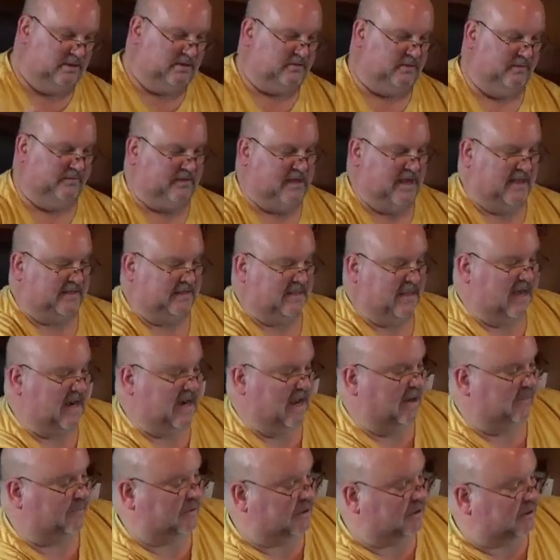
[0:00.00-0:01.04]
we've got that.
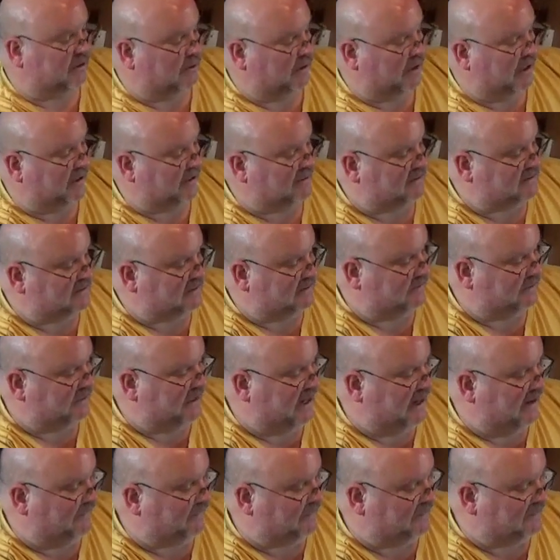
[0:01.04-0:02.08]
I'm going to go ahead and see what
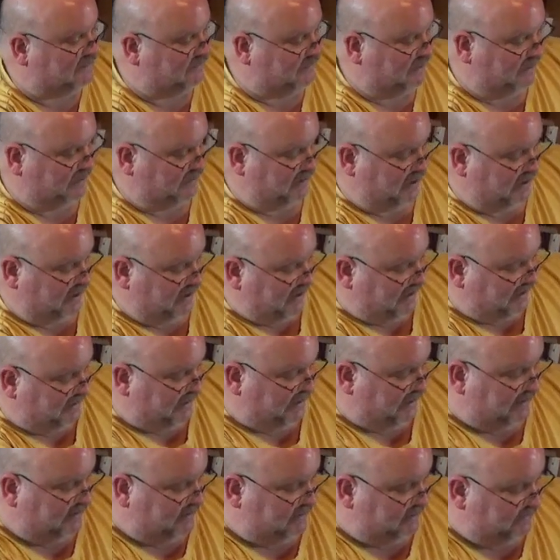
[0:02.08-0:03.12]
happens with
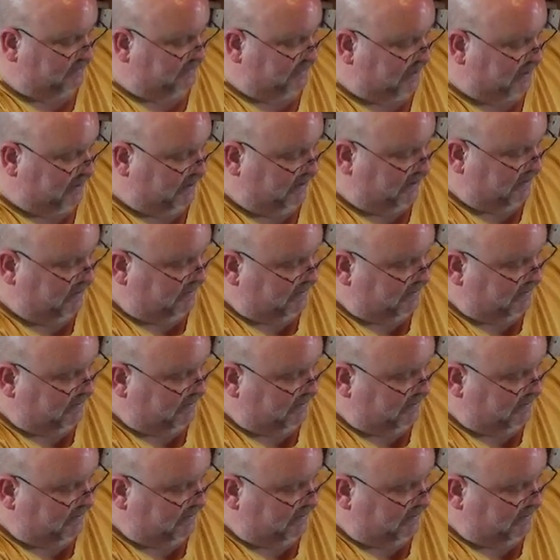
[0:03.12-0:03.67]
connecting to the